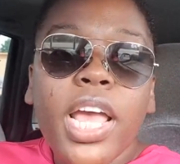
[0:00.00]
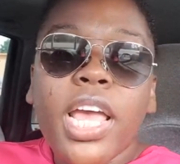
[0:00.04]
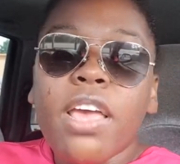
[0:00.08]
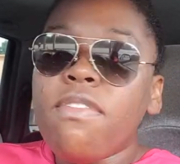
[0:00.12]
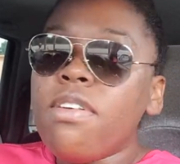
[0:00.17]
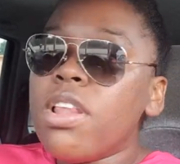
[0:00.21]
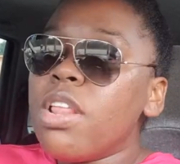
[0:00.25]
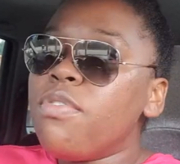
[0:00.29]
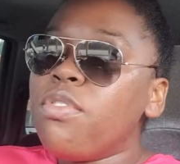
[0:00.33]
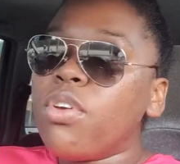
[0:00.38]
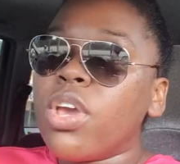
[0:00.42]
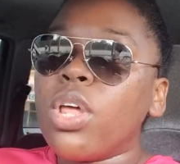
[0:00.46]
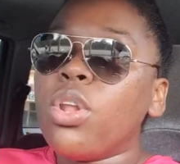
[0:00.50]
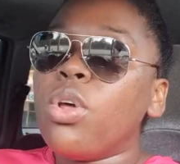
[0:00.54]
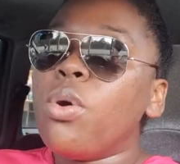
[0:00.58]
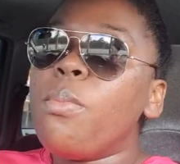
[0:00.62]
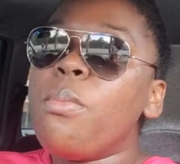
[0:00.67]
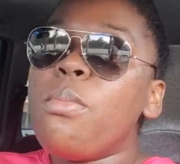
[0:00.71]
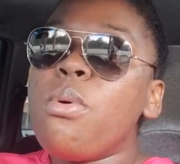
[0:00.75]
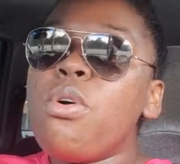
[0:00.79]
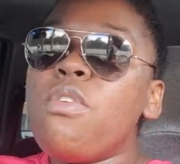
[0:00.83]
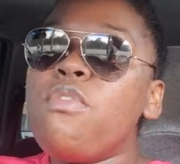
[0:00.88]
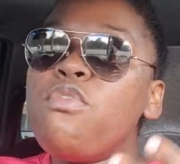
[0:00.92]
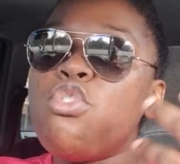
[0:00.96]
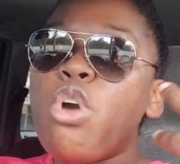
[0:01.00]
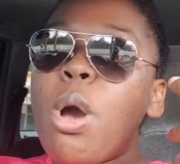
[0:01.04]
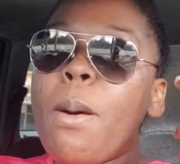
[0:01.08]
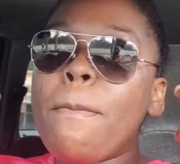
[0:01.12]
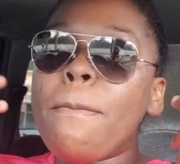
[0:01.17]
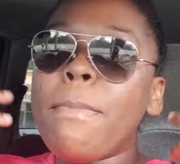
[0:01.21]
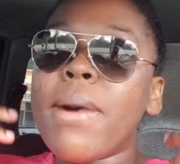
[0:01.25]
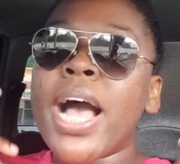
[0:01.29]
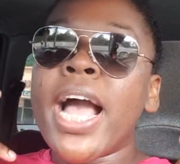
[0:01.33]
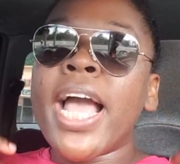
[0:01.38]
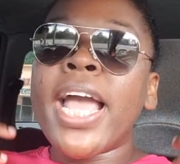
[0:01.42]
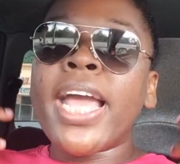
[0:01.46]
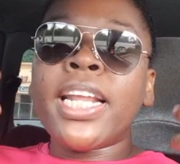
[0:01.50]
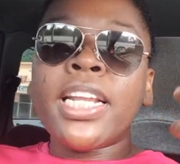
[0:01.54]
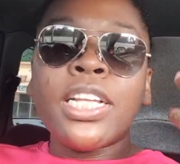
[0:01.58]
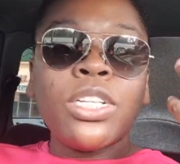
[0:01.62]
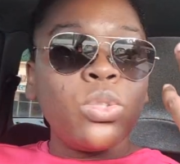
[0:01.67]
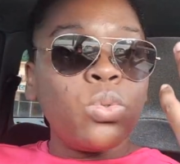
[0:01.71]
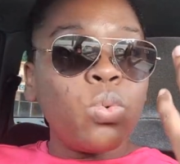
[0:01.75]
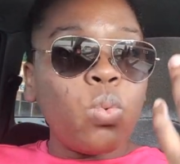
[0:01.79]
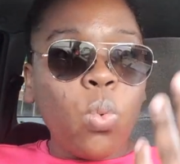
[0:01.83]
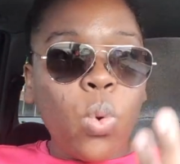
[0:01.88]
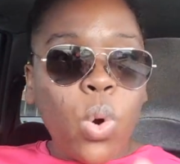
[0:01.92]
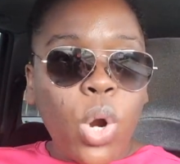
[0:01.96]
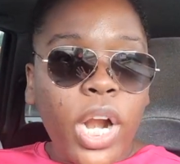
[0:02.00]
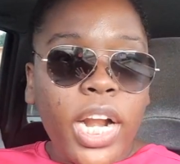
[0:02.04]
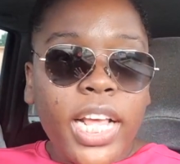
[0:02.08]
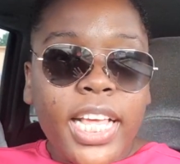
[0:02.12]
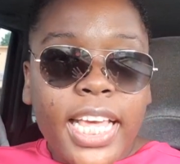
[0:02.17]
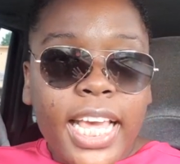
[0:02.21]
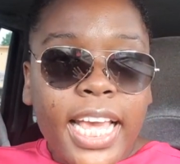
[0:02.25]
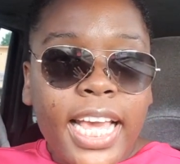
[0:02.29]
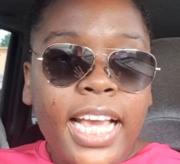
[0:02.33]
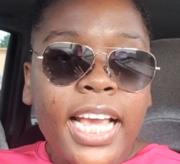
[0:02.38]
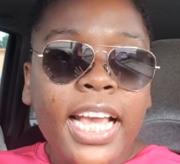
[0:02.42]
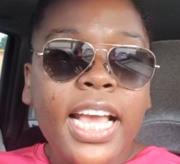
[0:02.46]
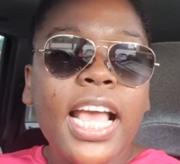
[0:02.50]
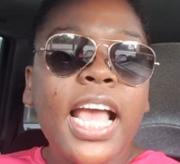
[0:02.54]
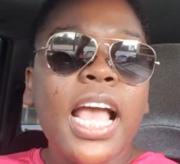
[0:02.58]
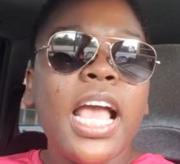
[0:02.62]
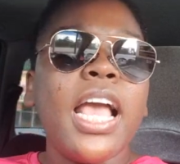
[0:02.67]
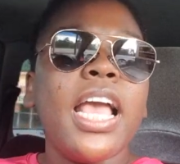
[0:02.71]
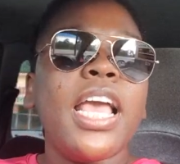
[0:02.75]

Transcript: Even if you cannot move, your mind is working.